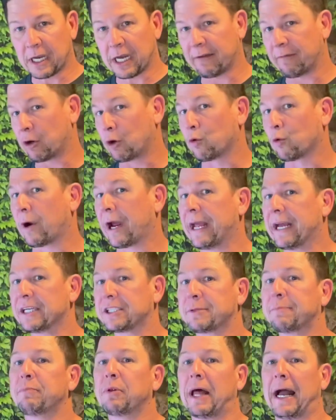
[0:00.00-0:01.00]
kind of a
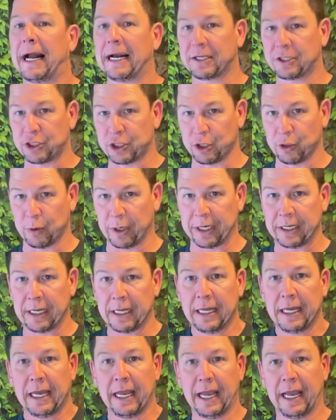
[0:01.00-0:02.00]
grayish black to it.
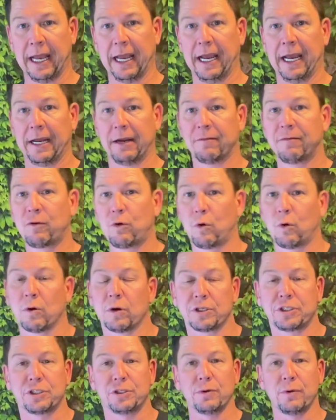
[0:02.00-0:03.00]
And of
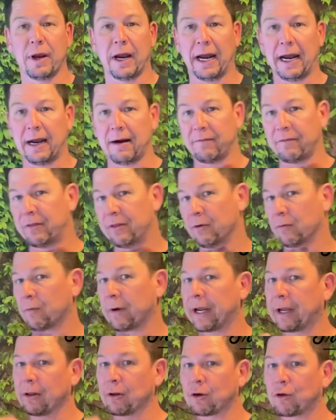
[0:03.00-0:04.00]
course you have the
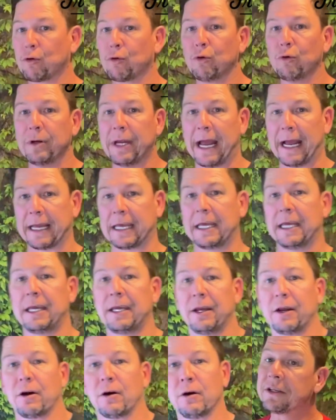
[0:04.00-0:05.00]
regular crew neck
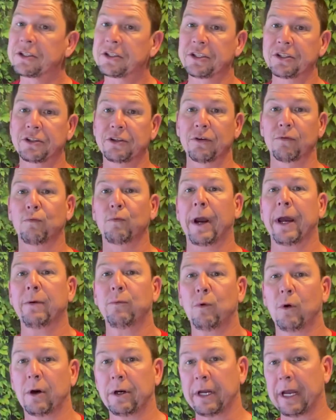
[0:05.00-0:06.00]
here. This is the
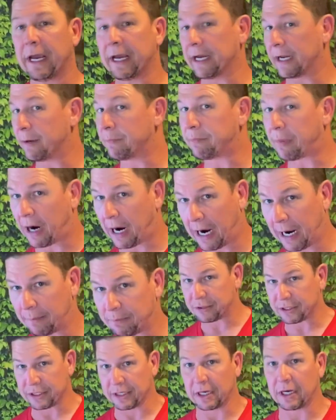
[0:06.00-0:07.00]
red one and it
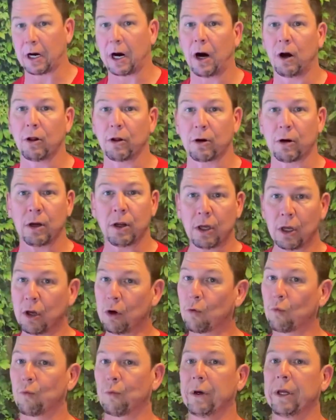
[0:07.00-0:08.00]
pops. The color
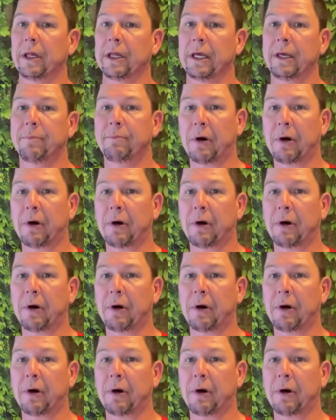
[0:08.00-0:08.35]
really